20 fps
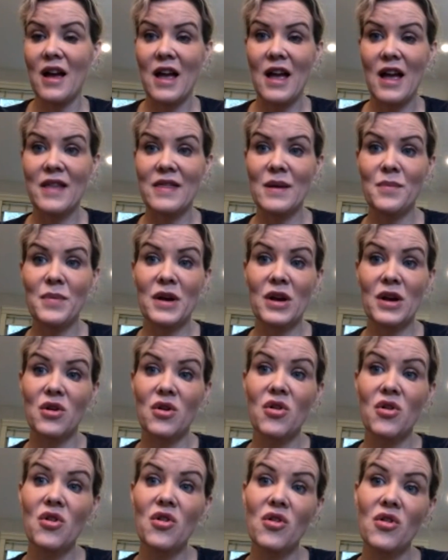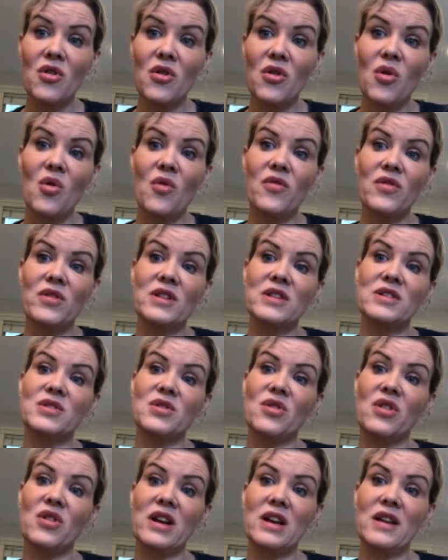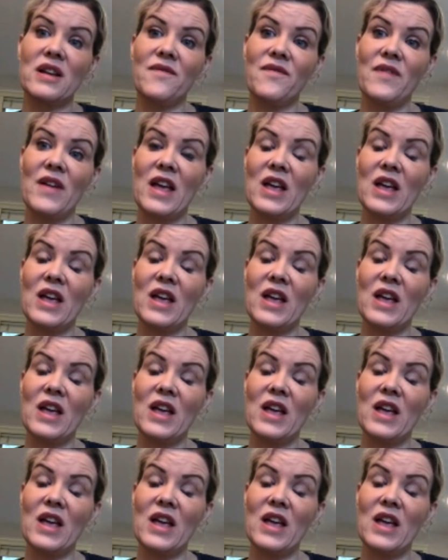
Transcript: And they pick her over the surrogate in